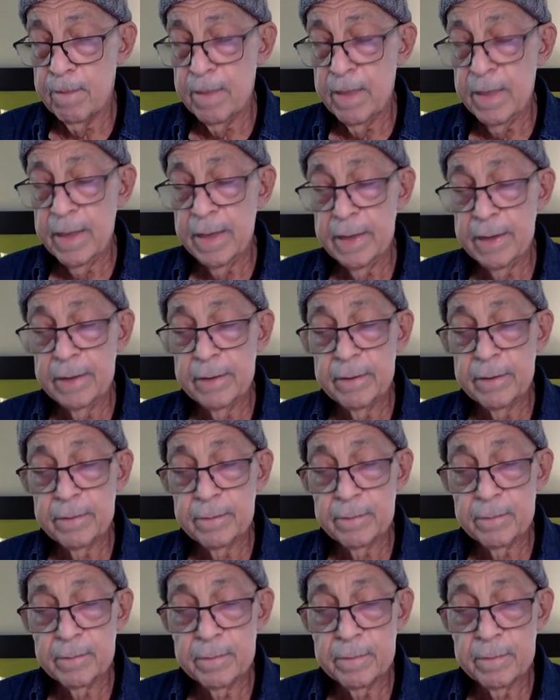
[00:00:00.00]
a
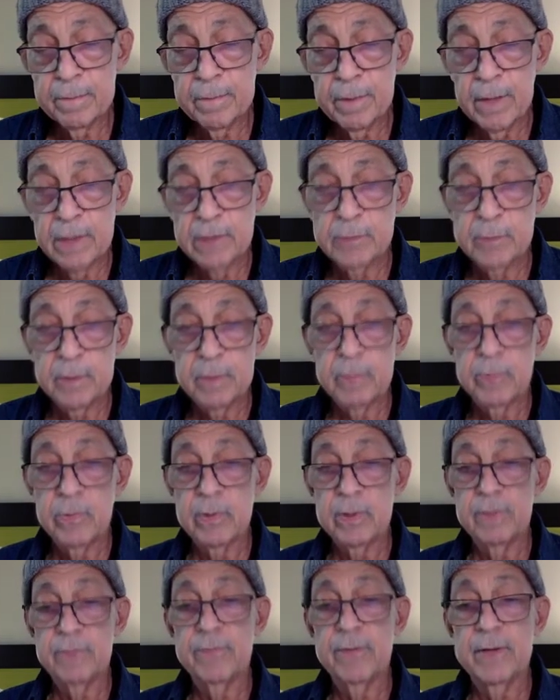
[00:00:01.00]

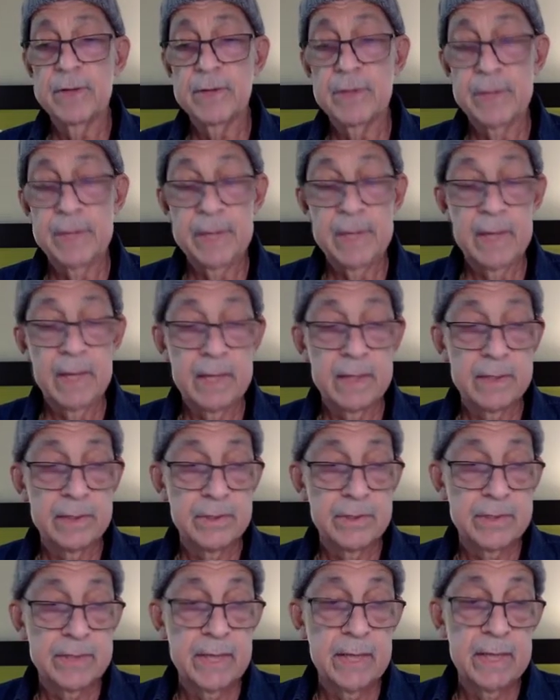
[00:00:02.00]
hospital-borne infection he got
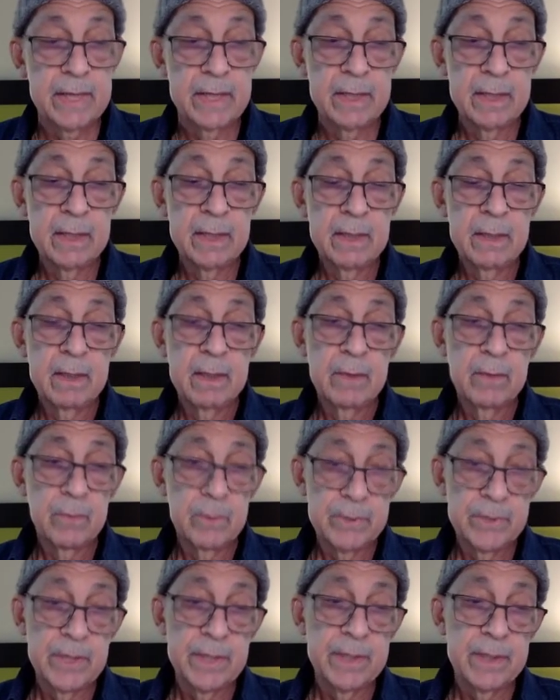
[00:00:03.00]
instead,
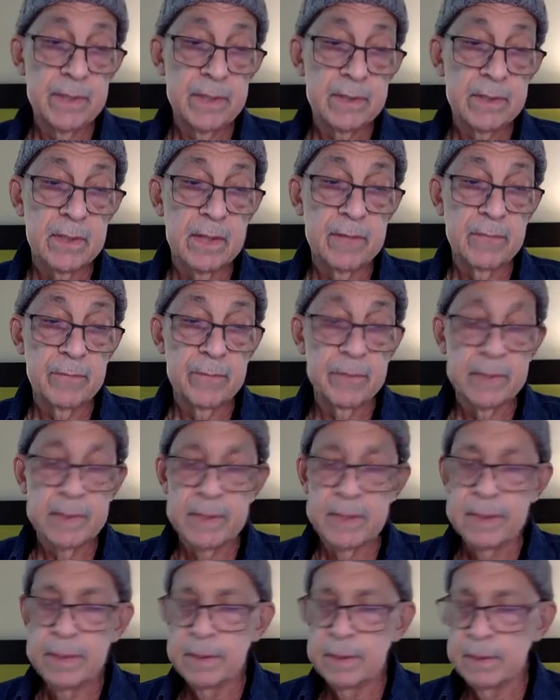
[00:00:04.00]
which ended his life
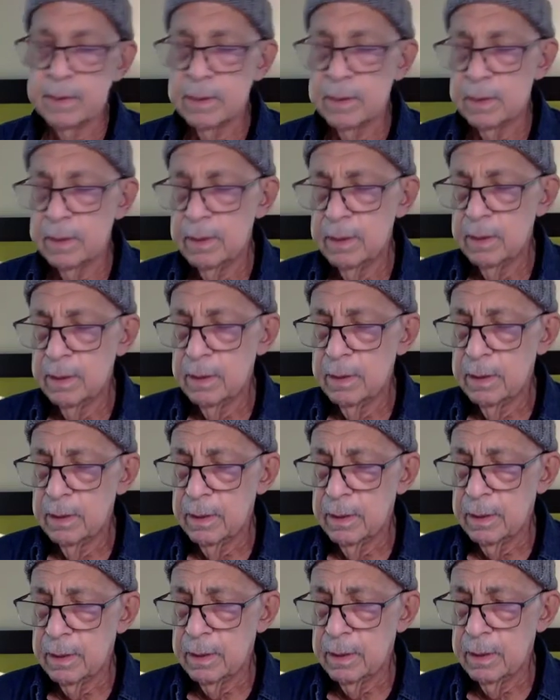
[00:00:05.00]
within a year.
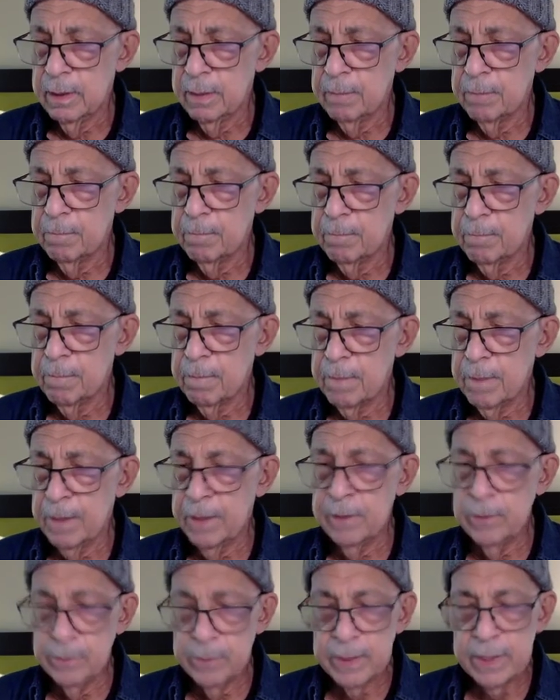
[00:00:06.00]
I
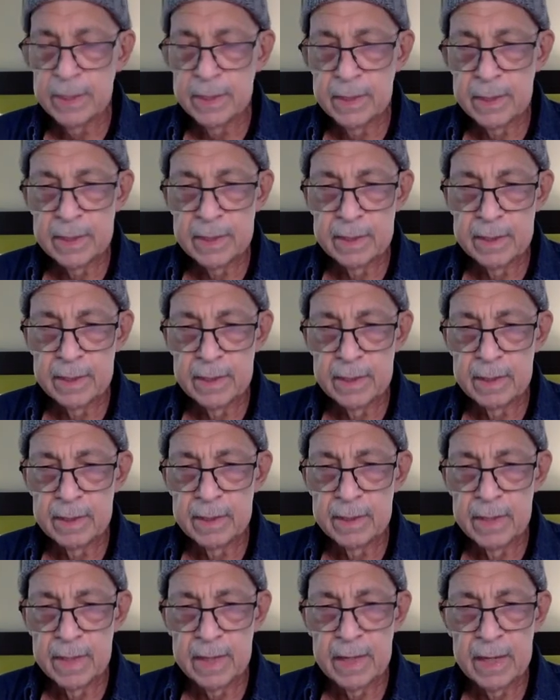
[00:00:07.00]
knew
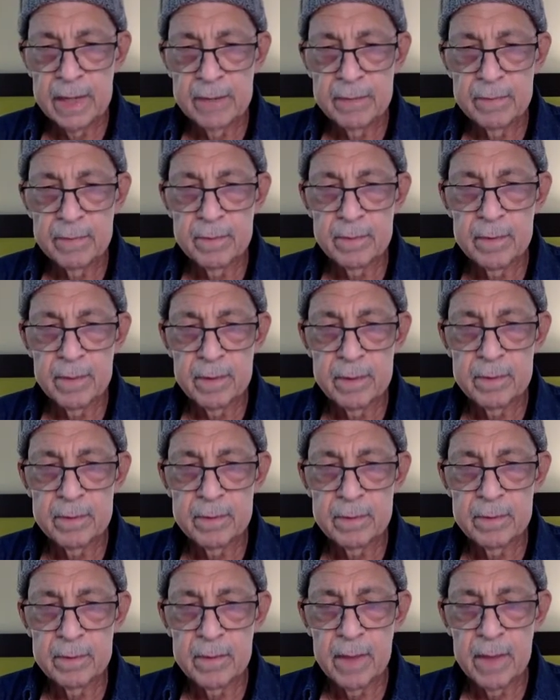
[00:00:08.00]
that I
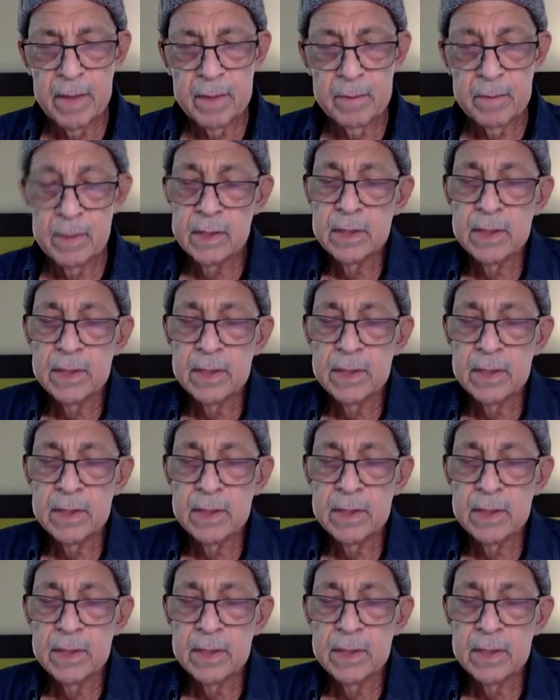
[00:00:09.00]
at